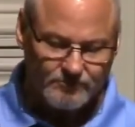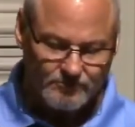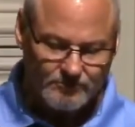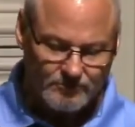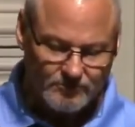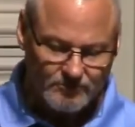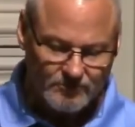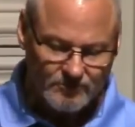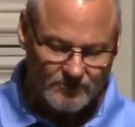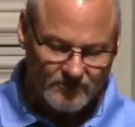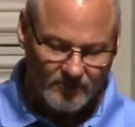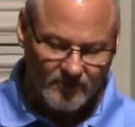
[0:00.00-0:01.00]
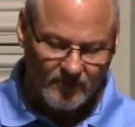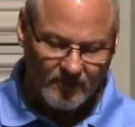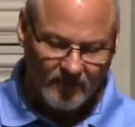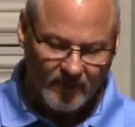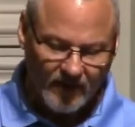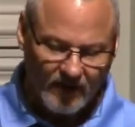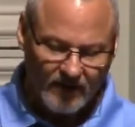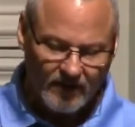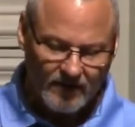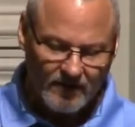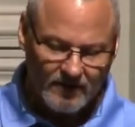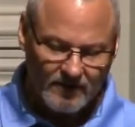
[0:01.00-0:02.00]

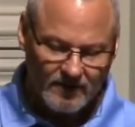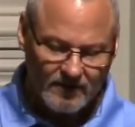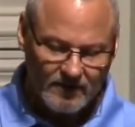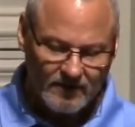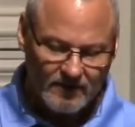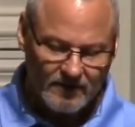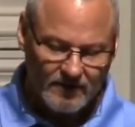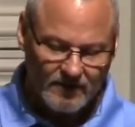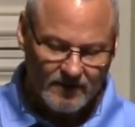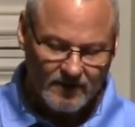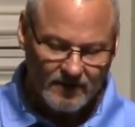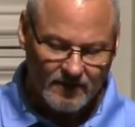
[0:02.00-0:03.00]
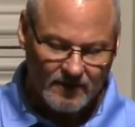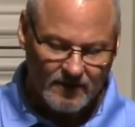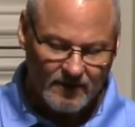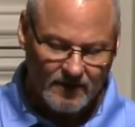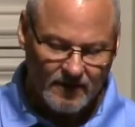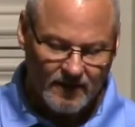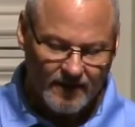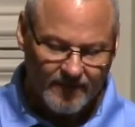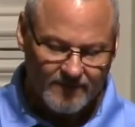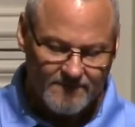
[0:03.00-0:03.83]
No one is speaking in this clip.